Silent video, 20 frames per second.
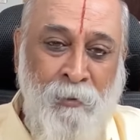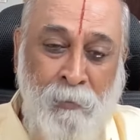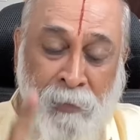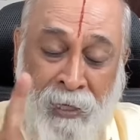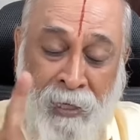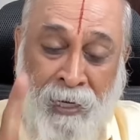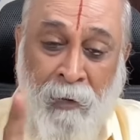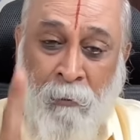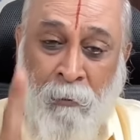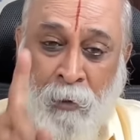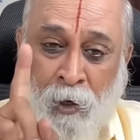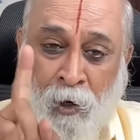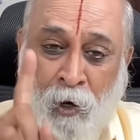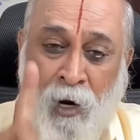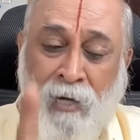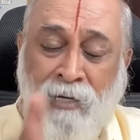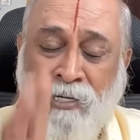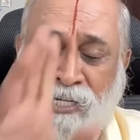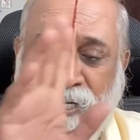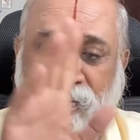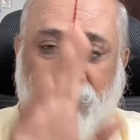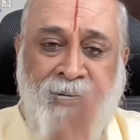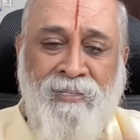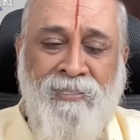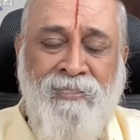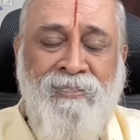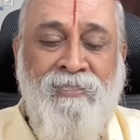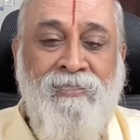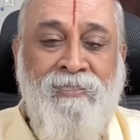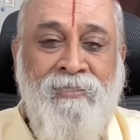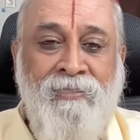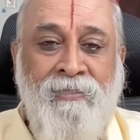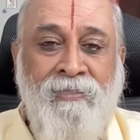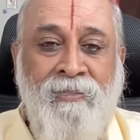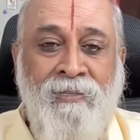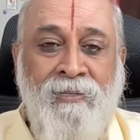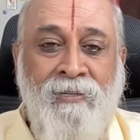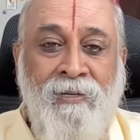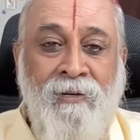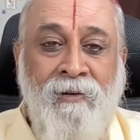To become conscious,